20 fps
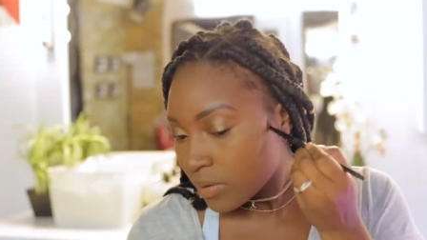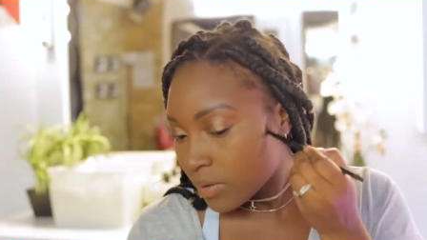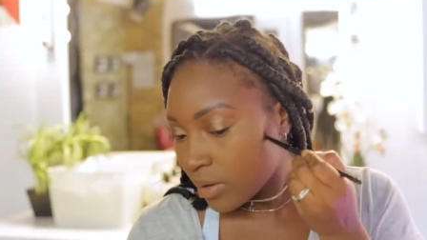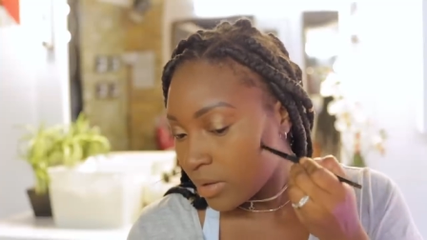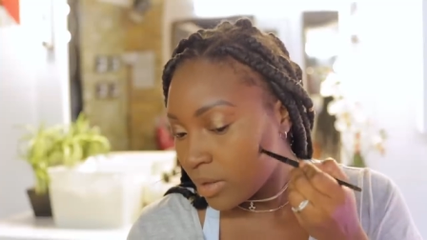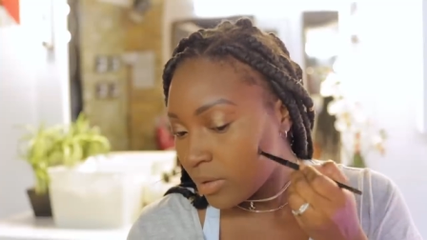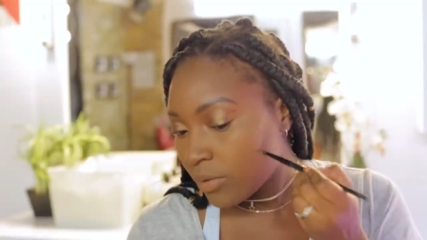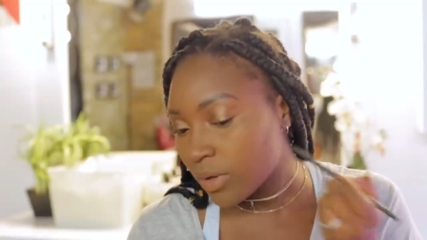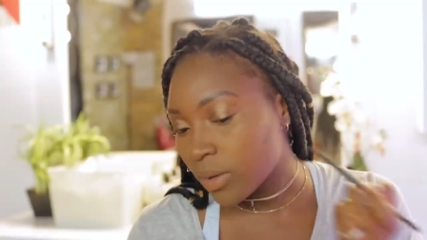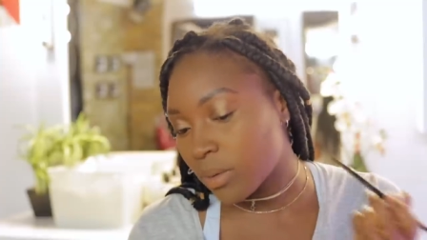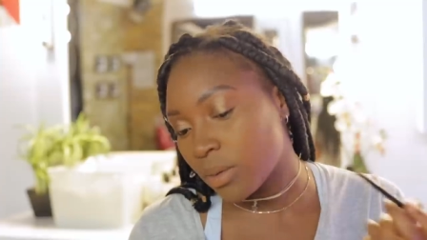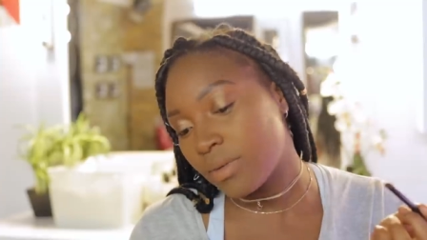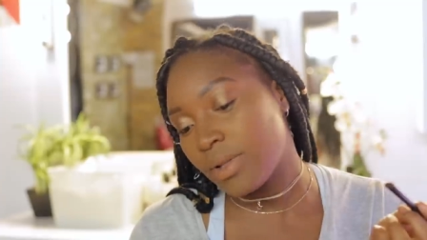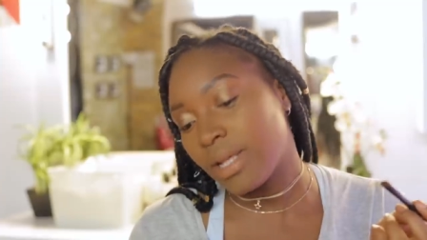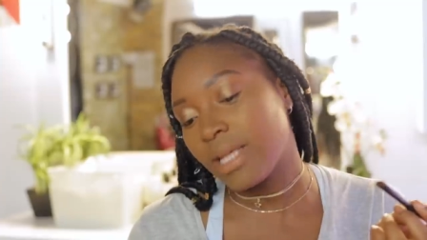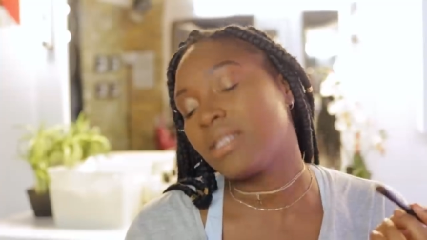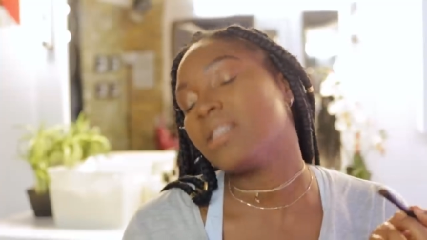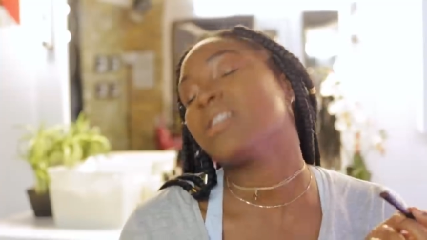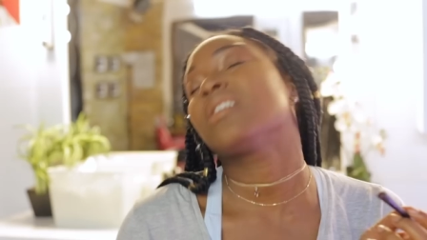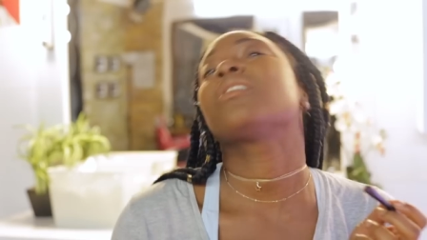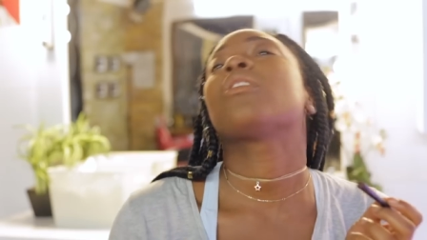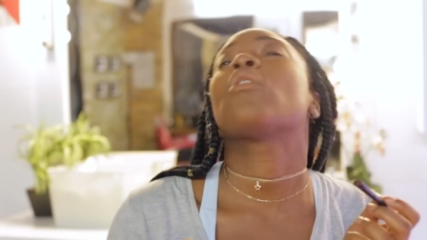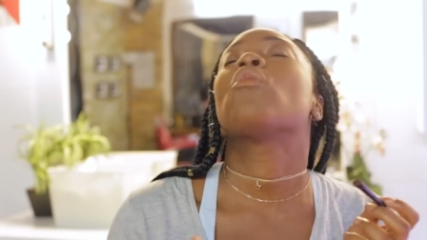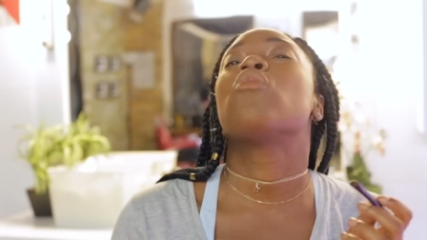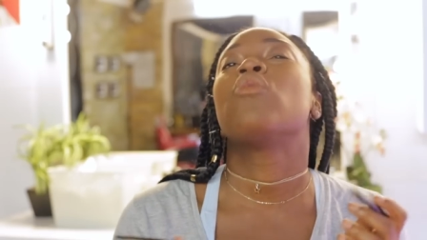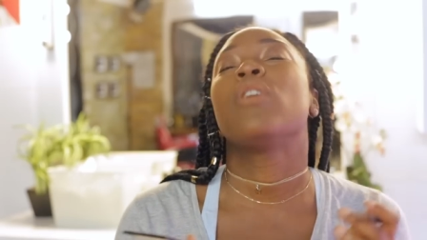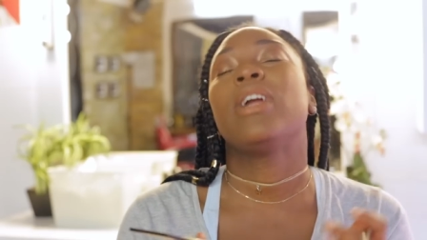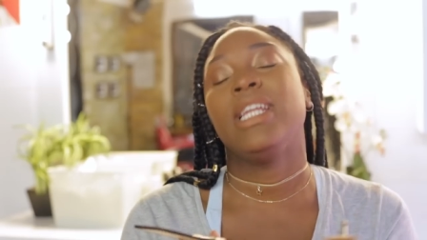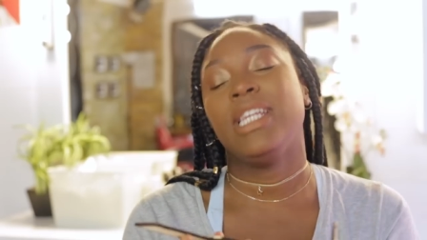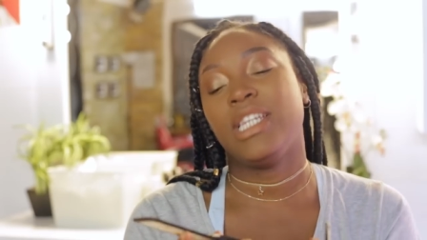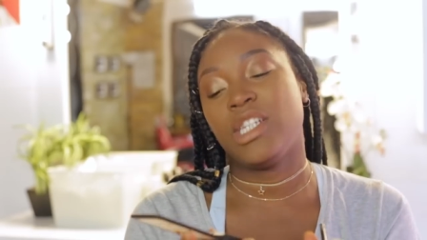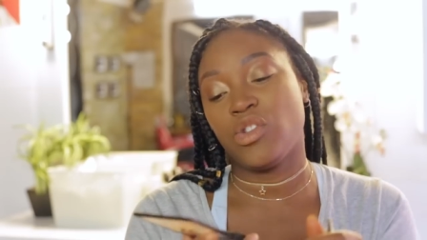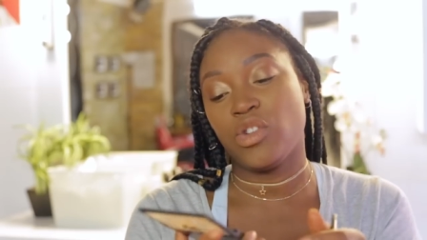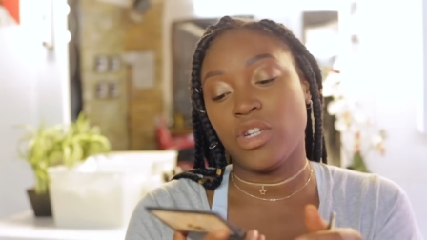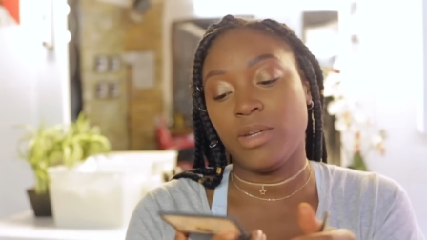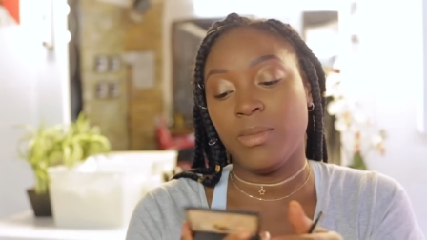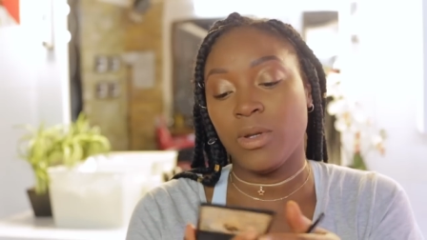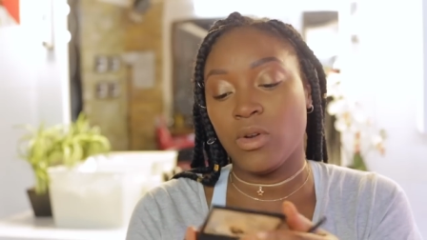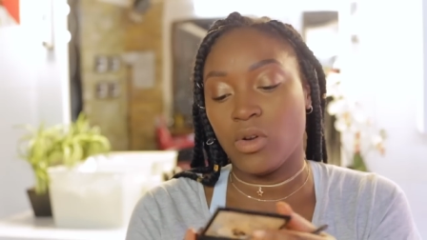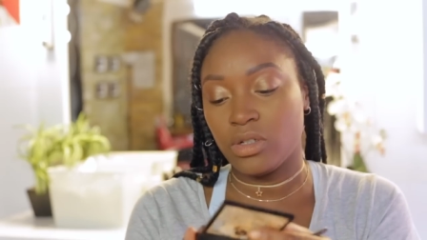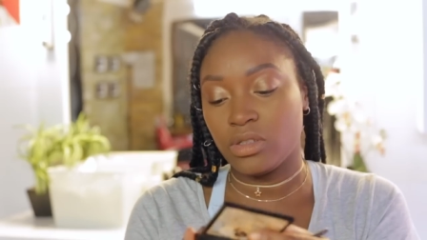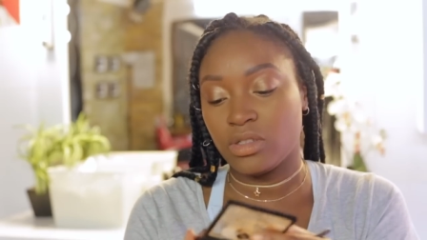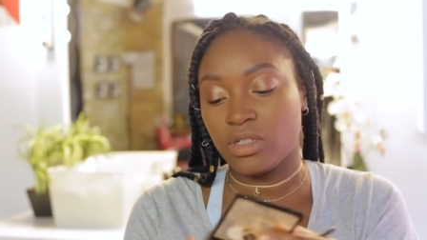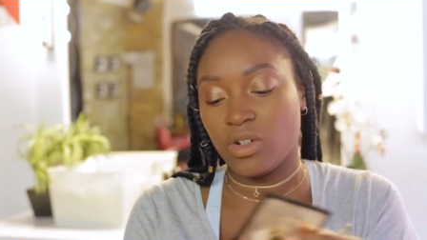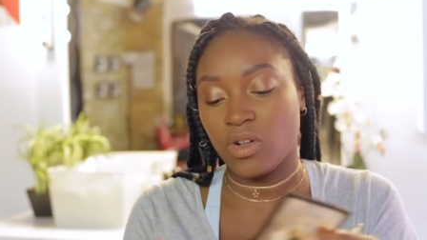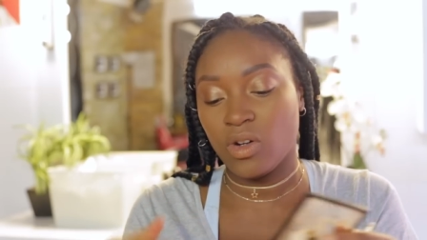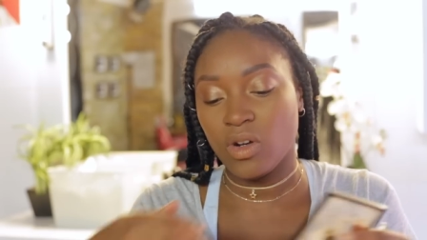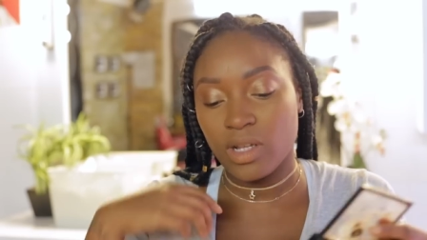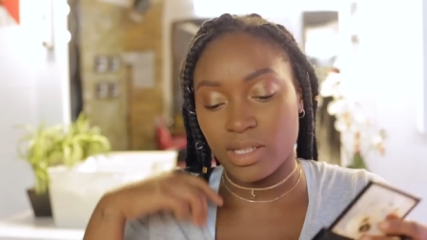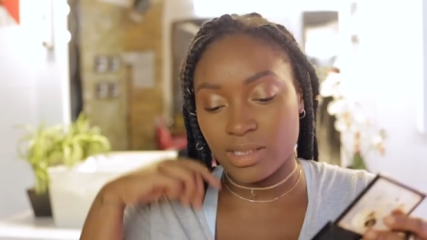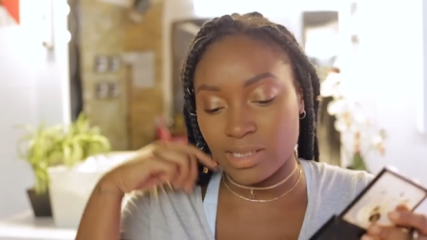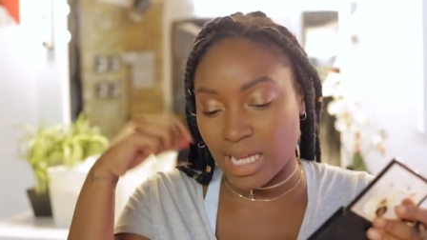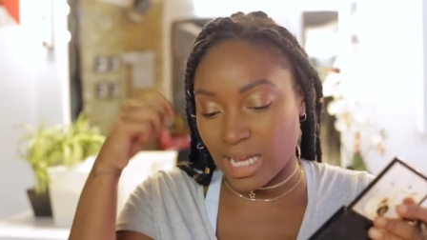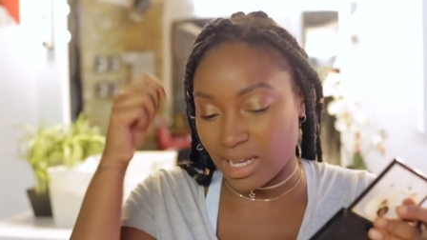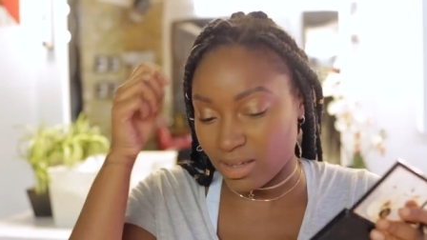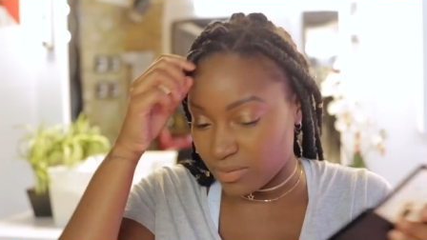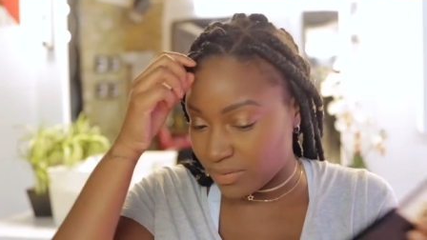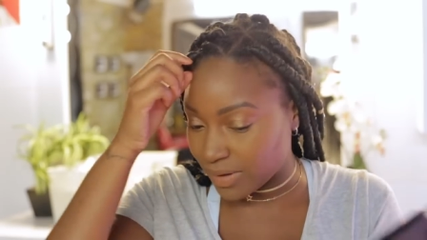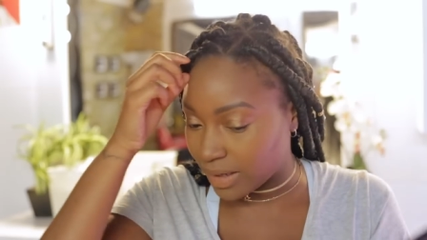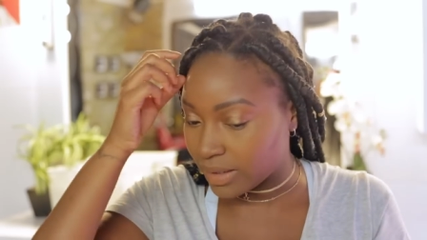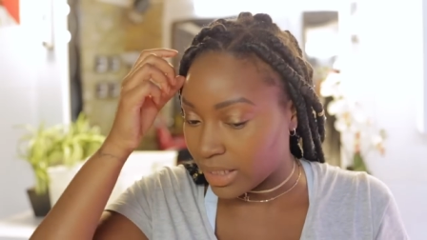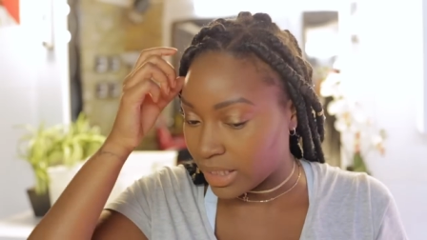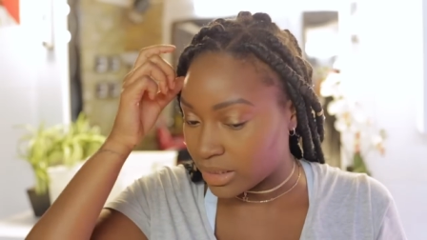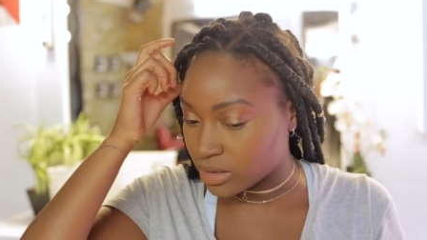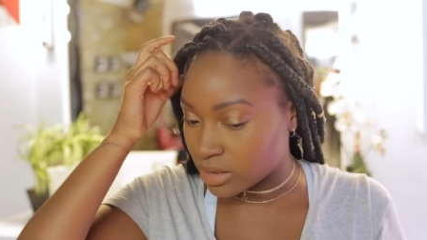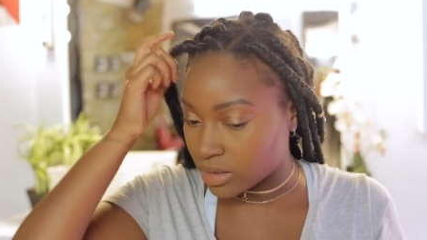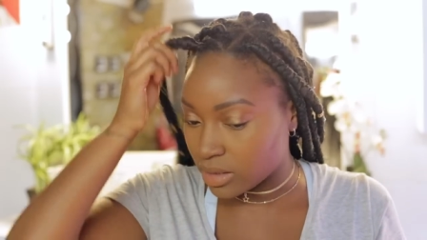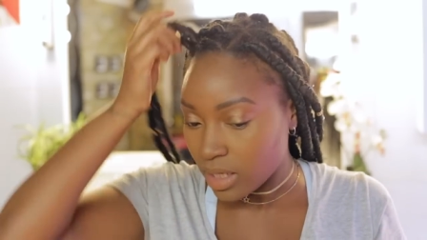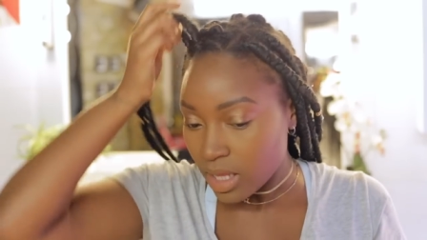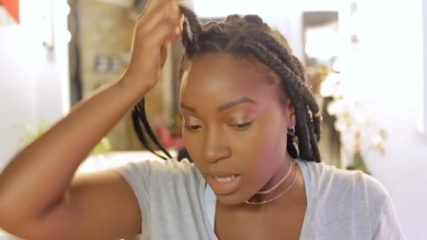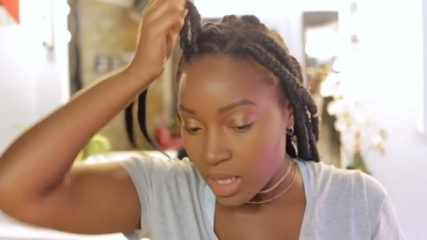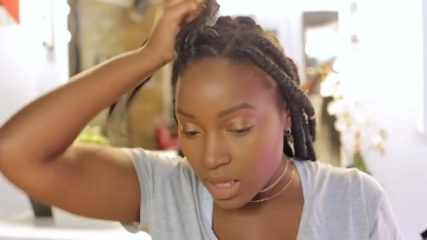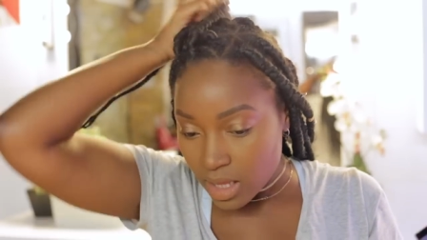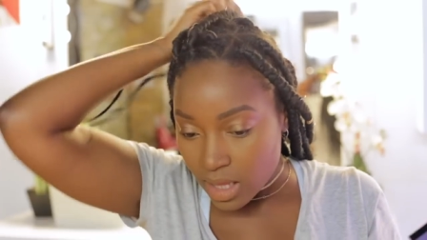The only thing with this, this is a really creamy contour. It's like foundation.